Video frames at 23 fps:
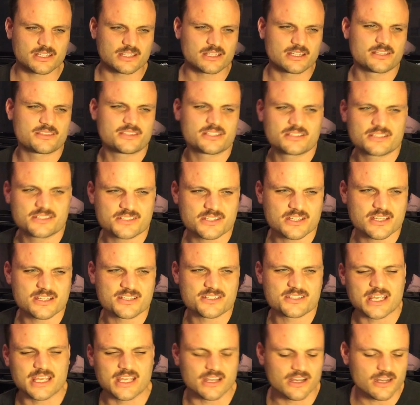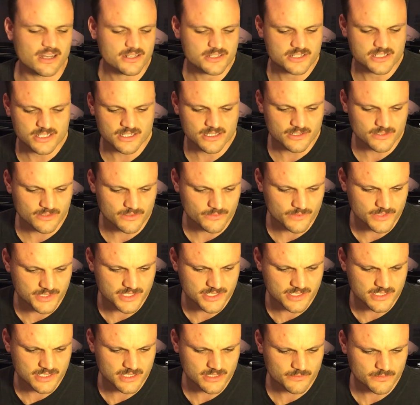I think this guy is Heihachi, or what's
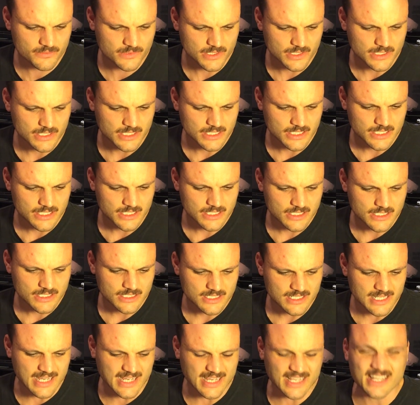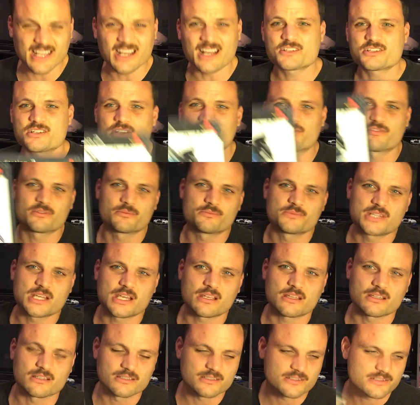his name? Yeah, Heihachi from
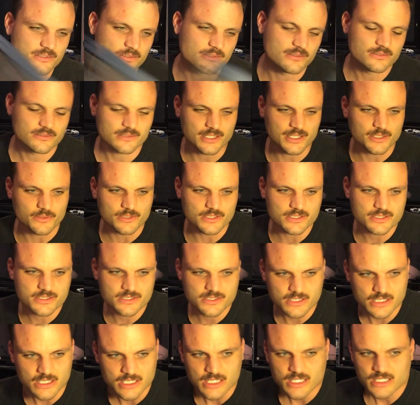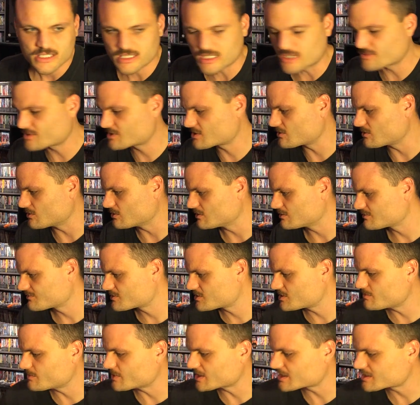Tekken. So anyways, that was cool.
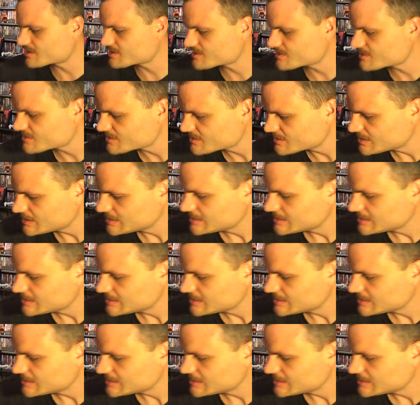$2.